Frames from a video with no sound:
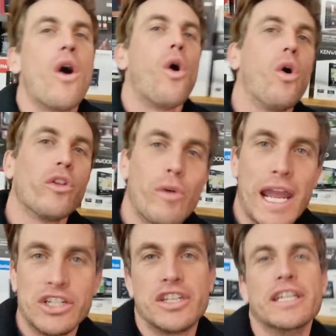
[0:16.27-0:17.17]
All the
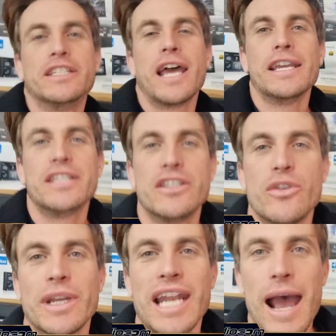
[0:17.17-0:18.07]
rage these days is
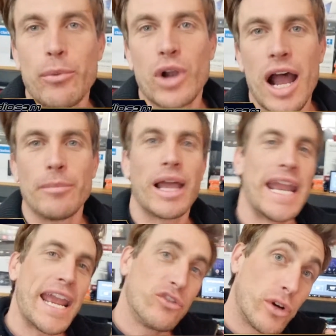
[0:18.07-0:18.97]
doing an Apple CarPlay
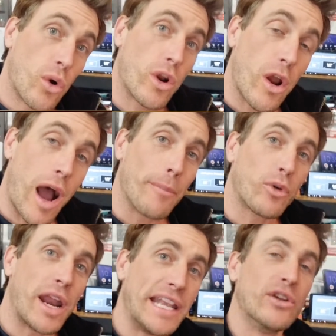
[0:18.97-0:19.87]
Android Auto
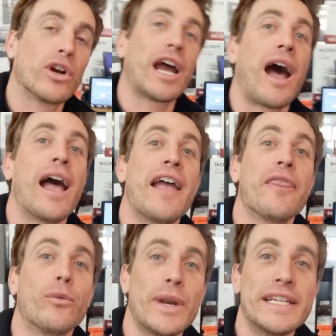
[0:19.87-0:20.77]
upgrade in your car,
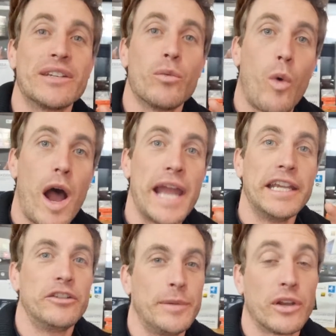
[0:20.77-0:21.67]
and the reason why
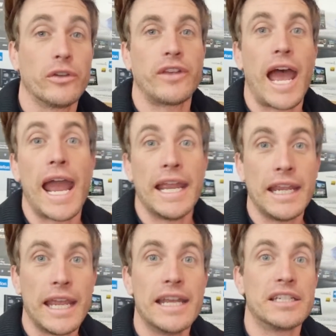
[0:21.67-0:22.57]
is because
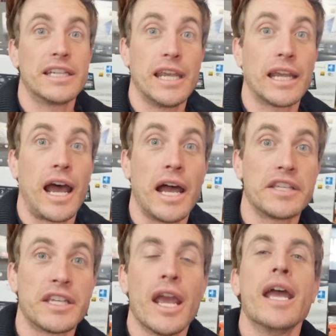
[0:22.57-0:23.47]
A, it's
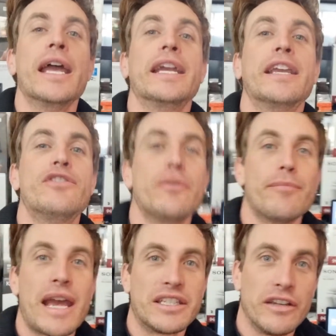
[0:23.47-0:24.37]
kick-ass. It gives you
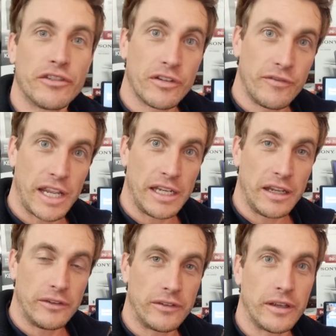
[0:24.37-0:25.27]
massive
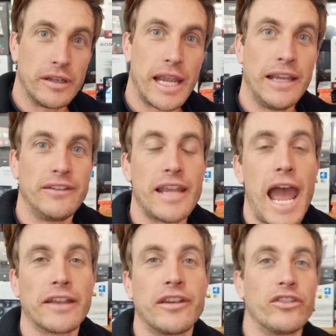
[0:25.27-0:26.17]
convenience and easy
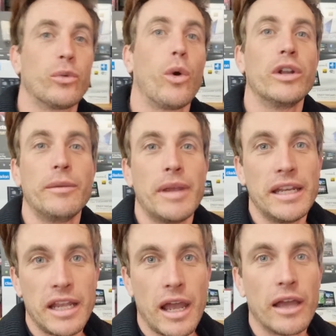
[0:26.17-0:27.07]
access to all your
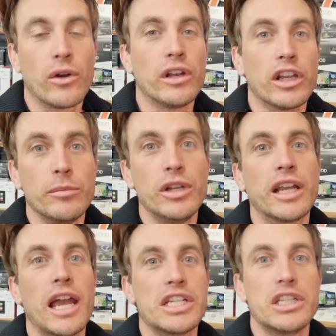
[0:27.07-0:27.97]
media and all your
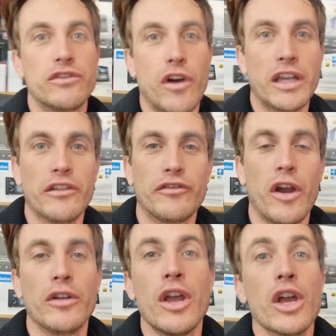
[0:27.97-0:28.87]
communications via your
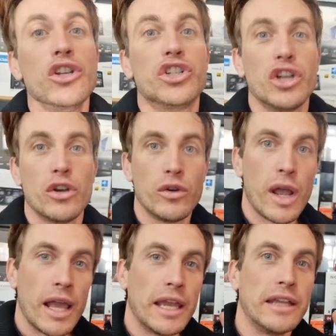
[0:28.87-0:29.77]
phone. 2,
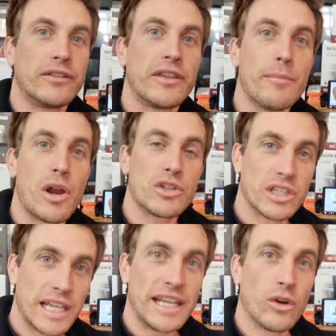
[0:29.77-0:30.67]
it's the most
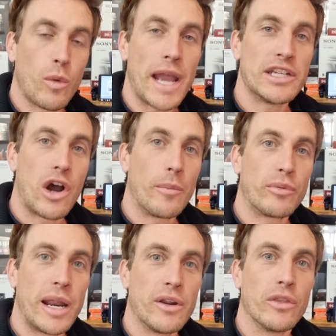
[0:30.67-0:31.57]
legal way to
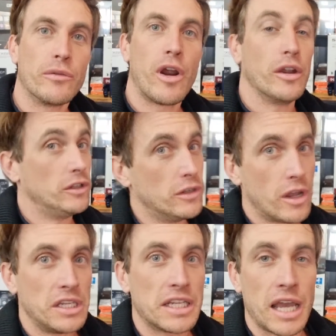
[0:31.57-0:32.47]
operate on the road. You know,
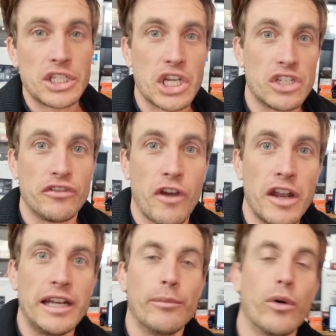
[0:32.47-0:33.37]
you can't touch your
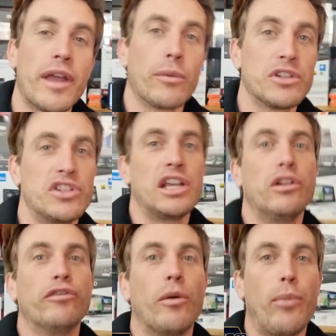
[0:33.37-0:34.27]
phone anymore. They will sting
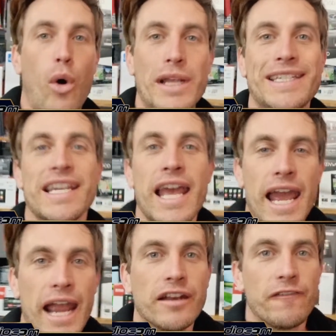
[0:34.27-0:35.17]
you for points
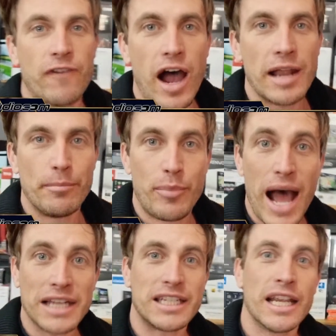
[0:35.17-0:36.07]
and a fine.
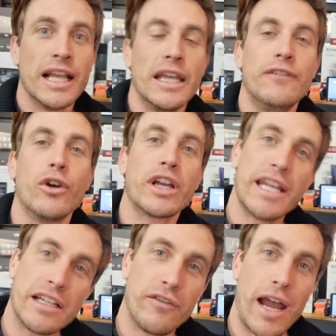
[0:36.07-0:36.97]
But if you're
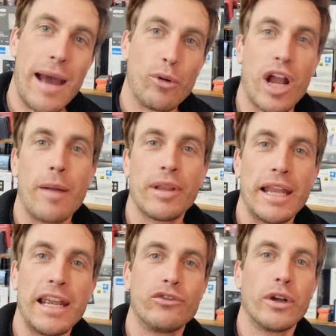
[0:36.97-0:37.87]
connected via Apple CarPlay
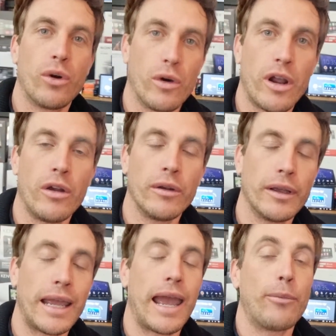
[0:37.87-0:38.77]
and Android Auto,
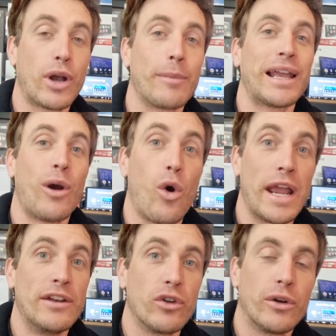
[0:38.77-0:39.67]
Apple CarPlay or
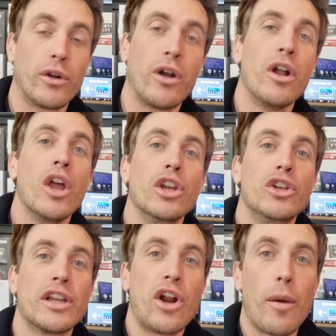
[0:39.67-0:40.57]
Android Auto,
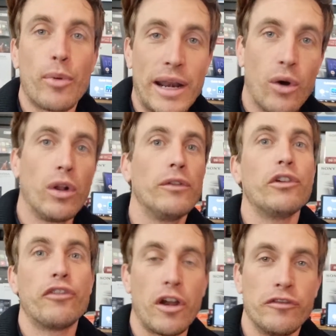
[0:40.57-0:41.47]
you can operate all of
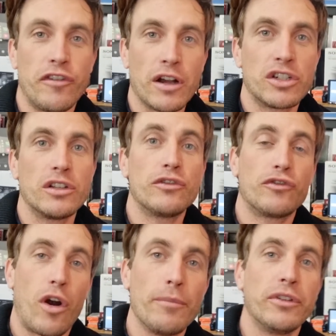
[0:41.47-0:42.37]
your phone functions
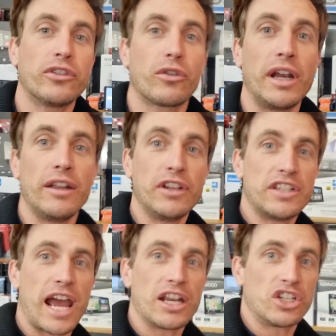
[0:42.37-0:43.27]
from the screen of your
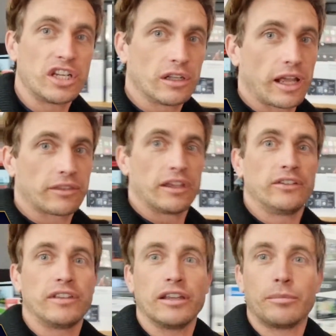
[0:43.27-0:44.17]
dash, like
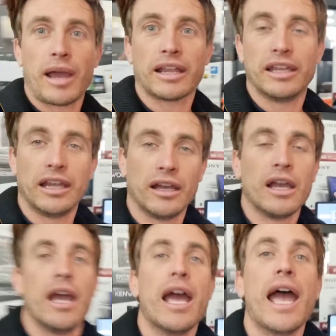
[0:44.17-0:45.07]
these things back here,
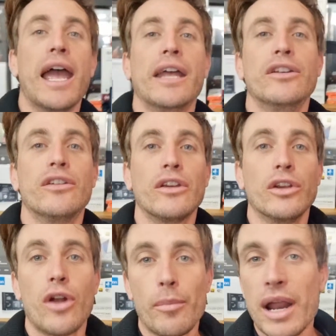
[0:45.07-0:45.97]
and
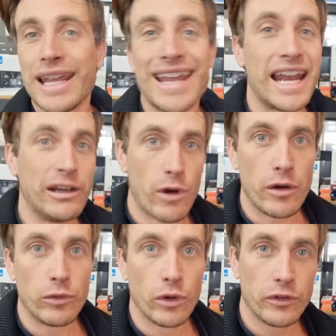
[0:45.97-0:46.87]
you're not breaking any
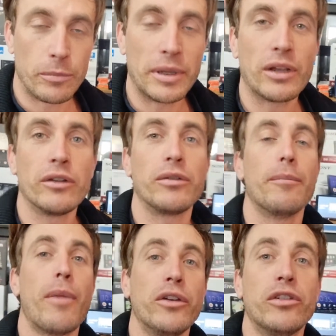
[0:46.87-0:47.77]
road rules because
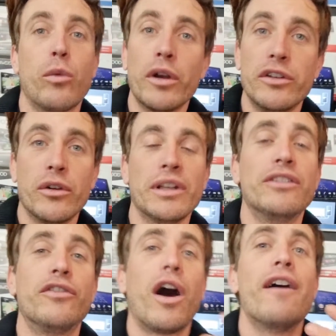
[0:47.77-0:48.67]
most of what you're doing
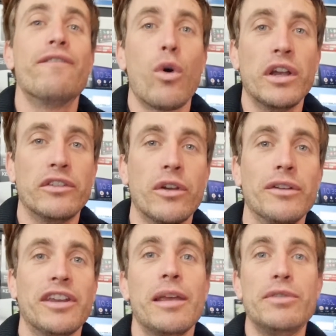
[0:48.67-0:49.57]
is via voice, so
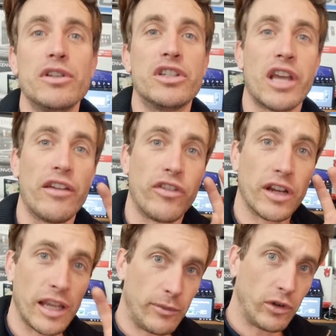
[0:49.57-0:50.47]
it keeps you safer,
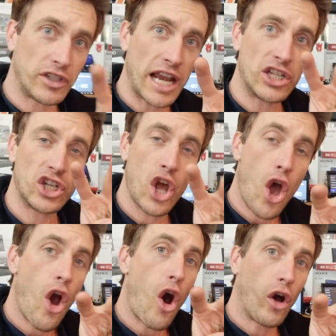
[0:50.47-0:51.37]
keeps your attention
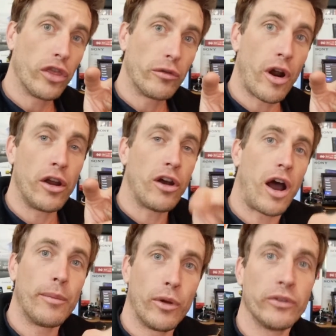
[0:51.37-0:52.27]
on the road,
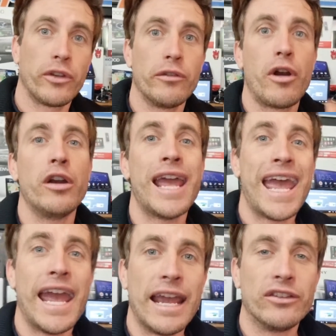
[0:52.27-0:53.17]
eyeballs on the road,
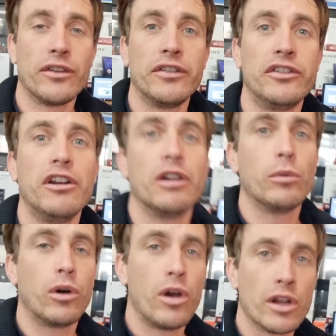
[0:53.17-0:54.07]
hands on the steering
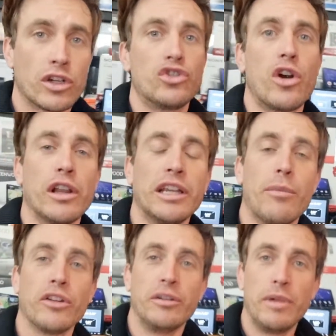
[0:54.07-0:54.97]
wheel, controlling your
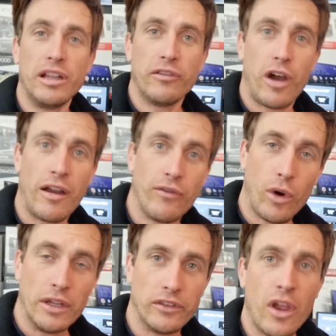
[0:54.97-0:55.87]
multimedia via
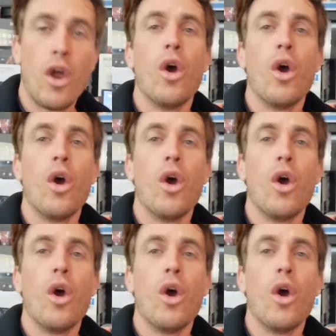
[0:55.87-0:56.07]
voice.